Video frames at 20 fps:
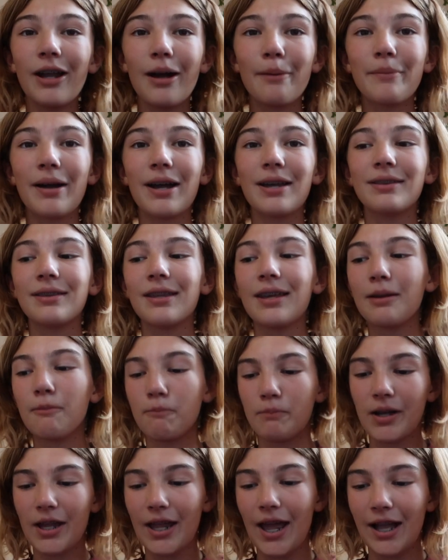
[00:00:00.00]
not my thing,
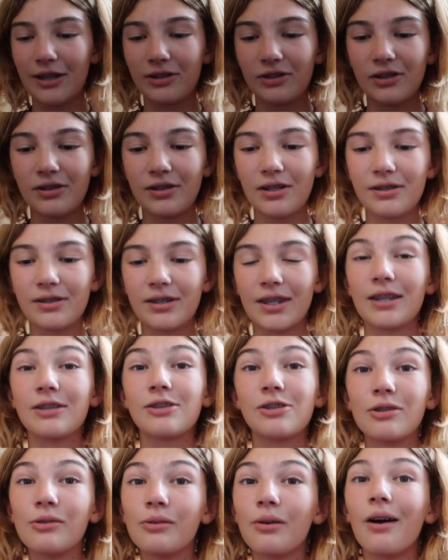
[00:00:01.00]
but actually does
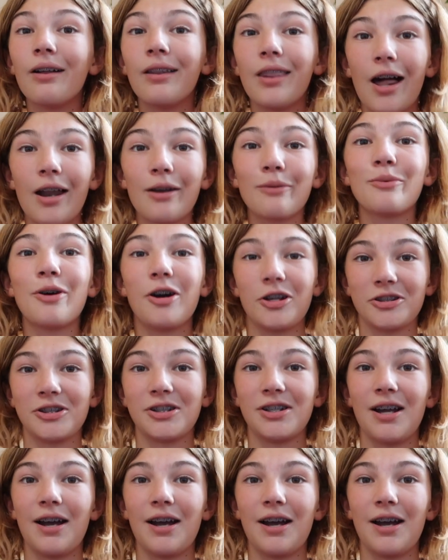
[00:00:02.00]
get you a lot of watch